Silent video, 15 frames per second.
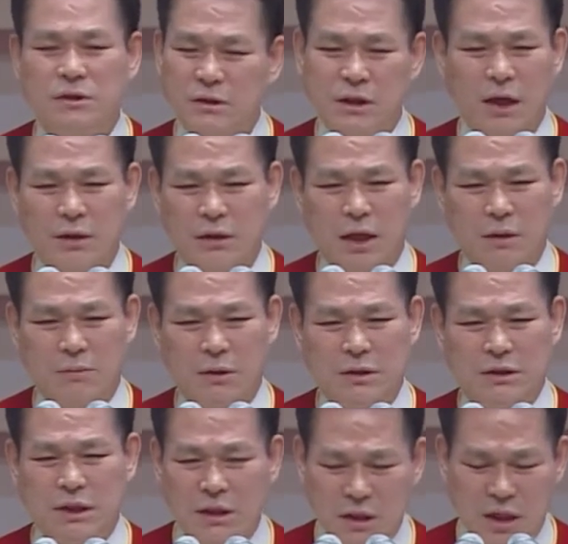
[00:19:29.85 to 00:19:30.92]
But because you
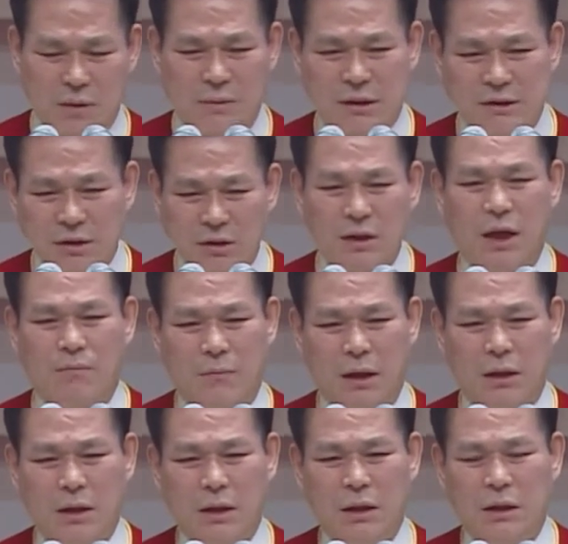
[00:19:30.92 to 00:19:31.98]
don't speak gentle
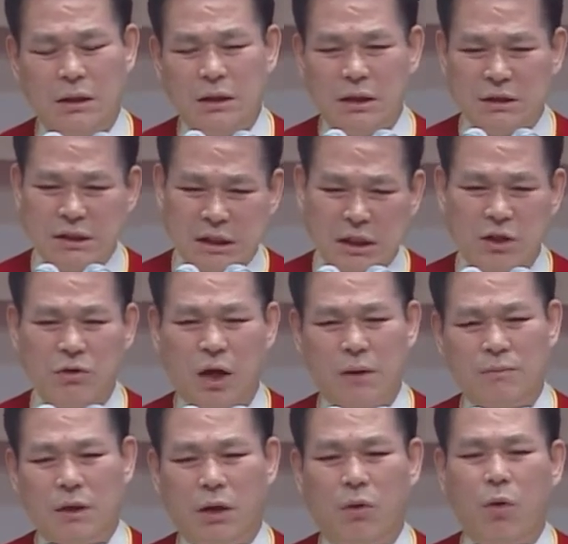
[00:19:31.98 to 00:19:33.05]
words, curses
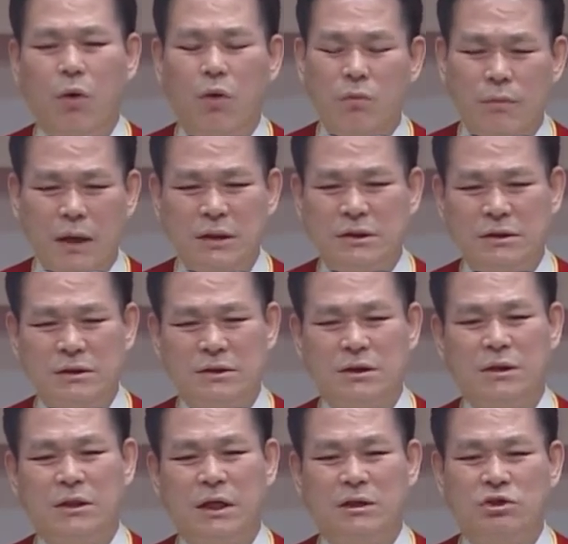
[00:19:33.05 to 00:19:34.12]
follow for whatever
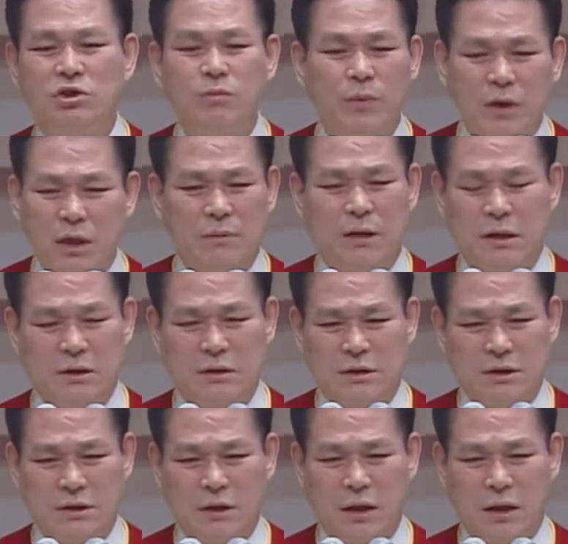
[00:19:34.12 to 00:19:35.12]
bad words you say.